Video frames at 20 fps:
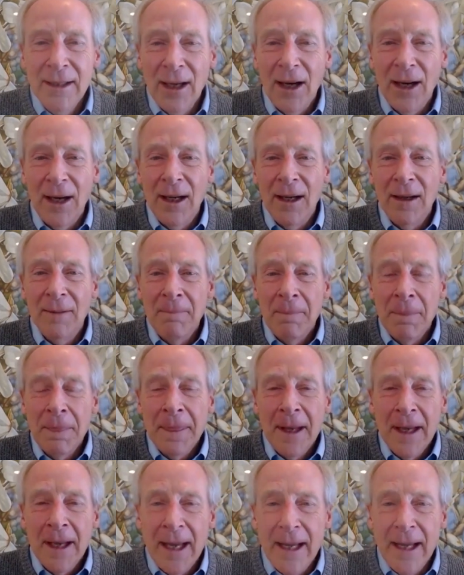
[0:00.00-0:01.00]

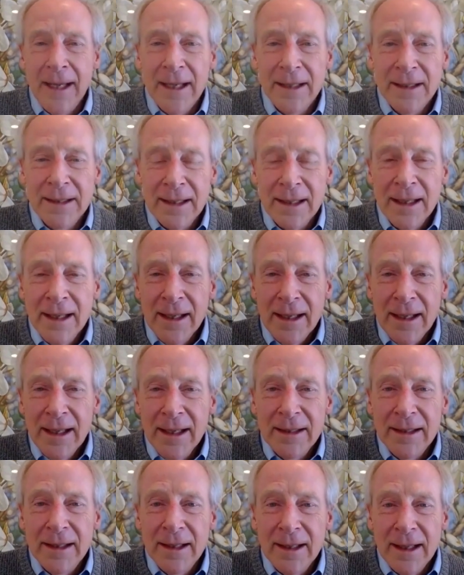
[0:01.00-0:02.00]
And
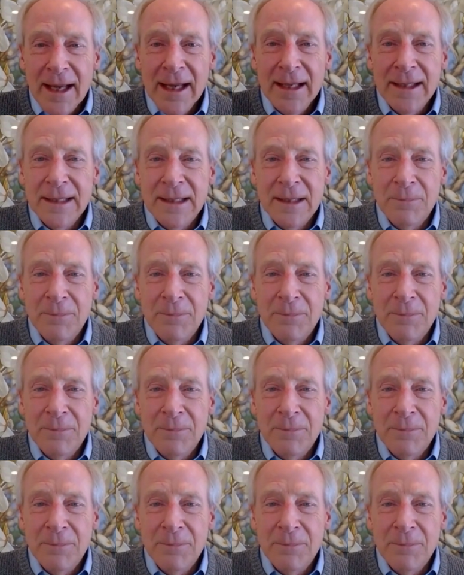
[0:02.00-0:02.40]
it